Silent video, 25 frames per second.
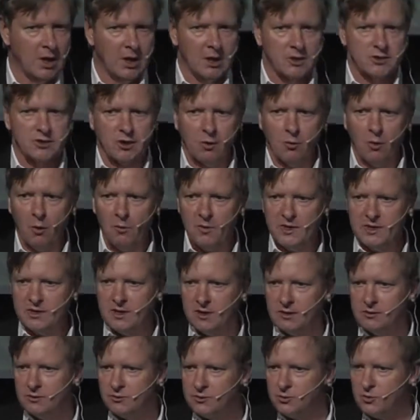So what we
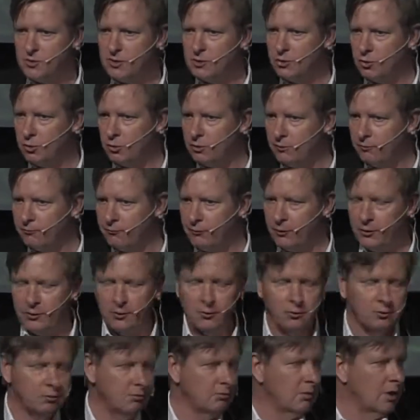did is we took a
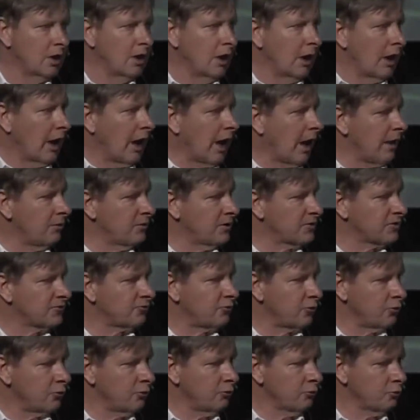field, and this
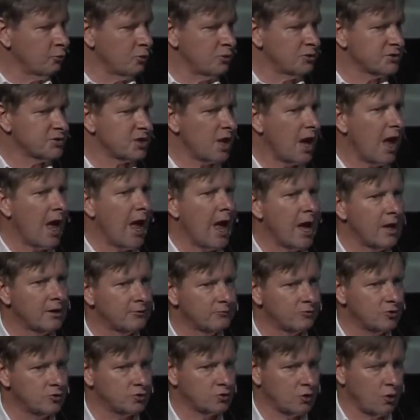field was out
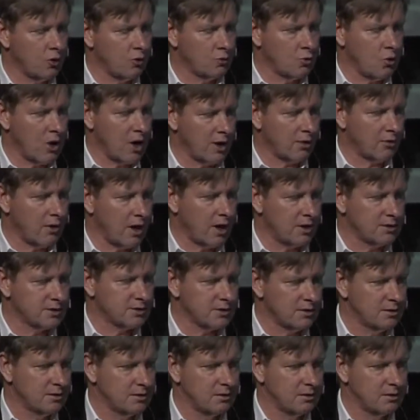of control ryegrass.